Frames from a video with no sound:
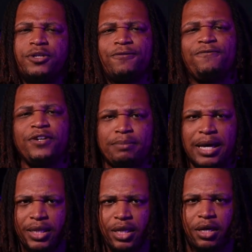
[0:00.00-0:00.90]
to feel my
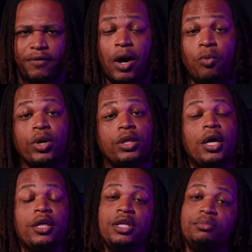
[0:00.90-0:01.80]
love. I want
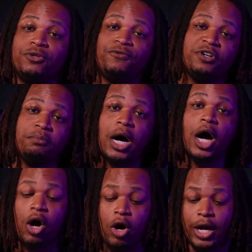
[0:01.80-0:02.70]
them to feel my
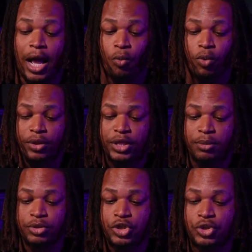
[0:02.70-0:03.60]
heart. I want
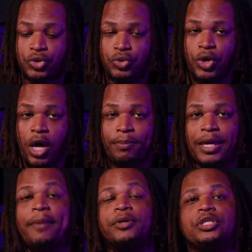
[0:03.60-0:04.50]
them to be
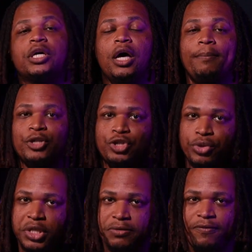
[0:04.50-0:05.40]
able to come into
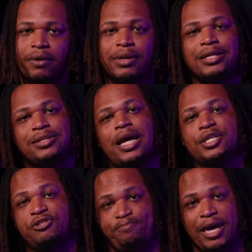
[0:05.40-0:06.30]
this very exact
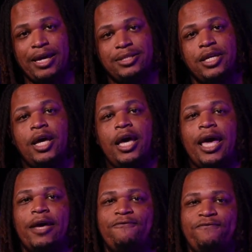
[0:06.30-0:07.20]
space
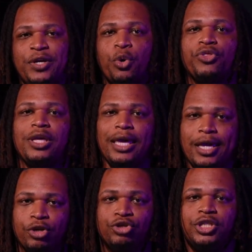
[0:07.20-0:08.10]
and feel the
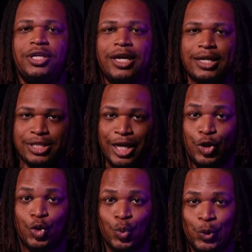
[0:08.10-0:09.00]
energy that is
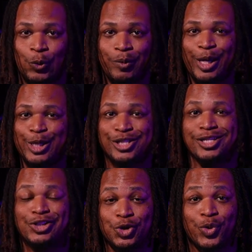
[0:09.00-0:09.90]
in the room. It is
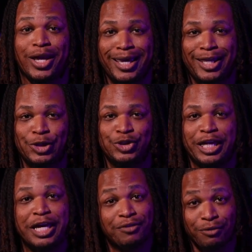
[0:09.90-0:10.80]
such a great energy,
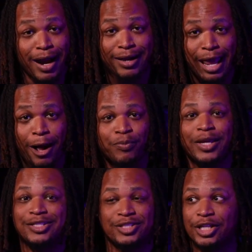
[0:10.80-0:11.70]
even right now.
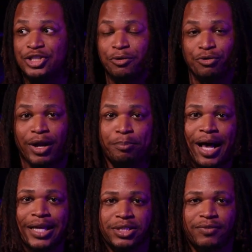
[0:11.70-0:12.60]
It's such a great
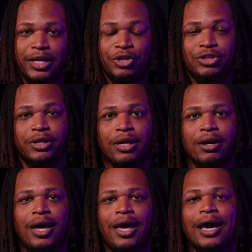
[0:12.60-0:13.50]
positive energy
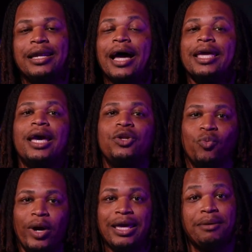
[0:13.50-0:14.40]
here, and I can't
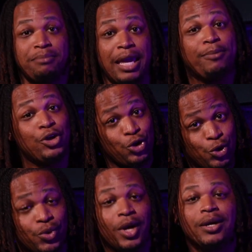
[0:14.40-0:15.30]
wait. And maybe
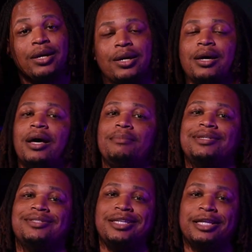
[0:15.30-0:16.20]
you can come
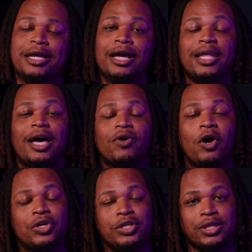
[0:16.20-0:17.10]
and sit in our live
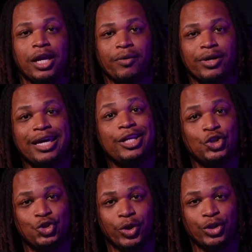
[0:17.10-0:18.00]
audience area and
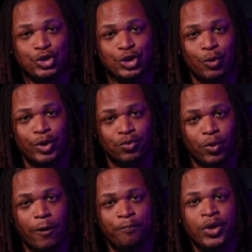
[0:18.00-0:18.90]
enjoy the show as
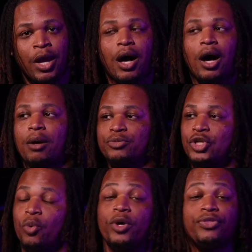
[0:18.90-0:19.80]
well.
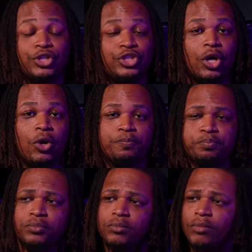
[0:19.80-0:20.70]
So with the show,
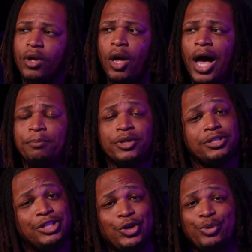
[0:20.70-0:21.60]
I'm
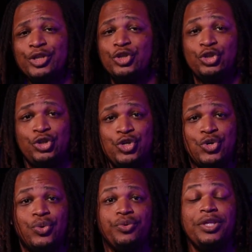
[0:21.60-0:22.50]
continuing to
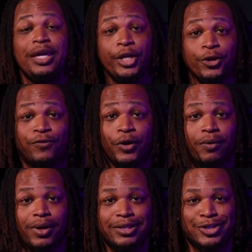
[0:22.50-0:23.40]
do the interview,
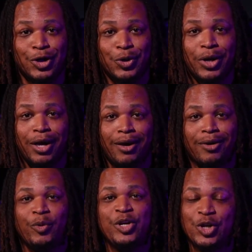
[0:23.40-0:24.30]
and so
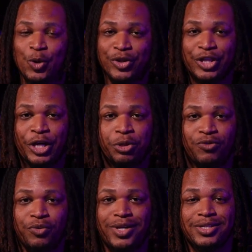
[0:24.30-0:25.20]
we know what the
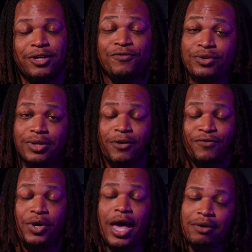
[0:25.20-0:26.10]
interview is. And if
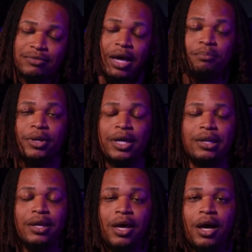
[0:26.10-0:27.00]
you have not
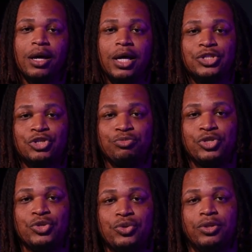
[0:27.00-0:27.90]
been accustomed
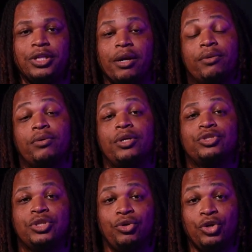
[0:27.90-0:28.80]
to the Darron Oneal
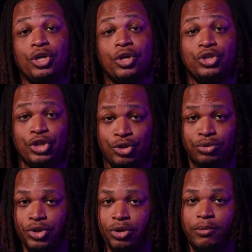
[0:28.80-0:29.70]
Show, you can go to
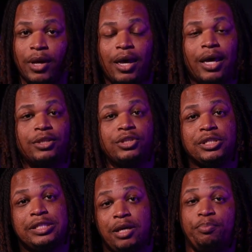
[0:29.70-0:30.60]
YouTube and
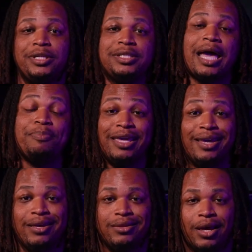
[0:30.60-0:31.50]
just simply type
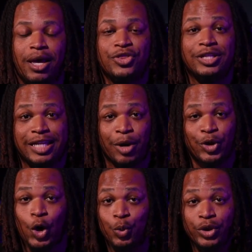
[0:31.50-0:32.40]
in the
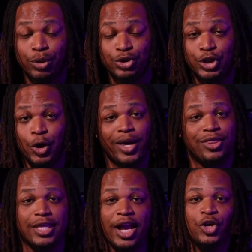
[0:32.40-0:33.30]
Darron Oneal Show,
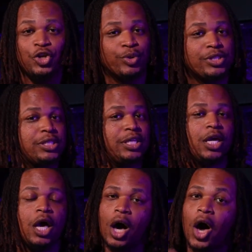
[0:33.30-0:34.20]
and there you will see
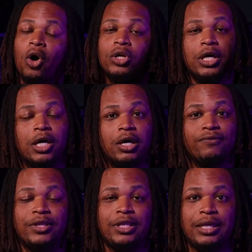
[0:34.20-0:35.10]
all
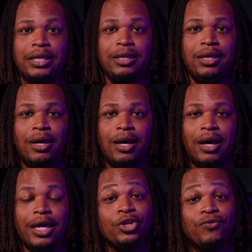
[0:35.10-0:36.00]
of the
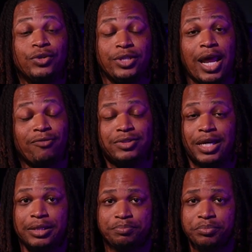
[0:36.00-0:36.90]
interviews that I've
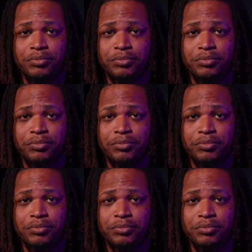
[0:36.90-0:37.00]
done.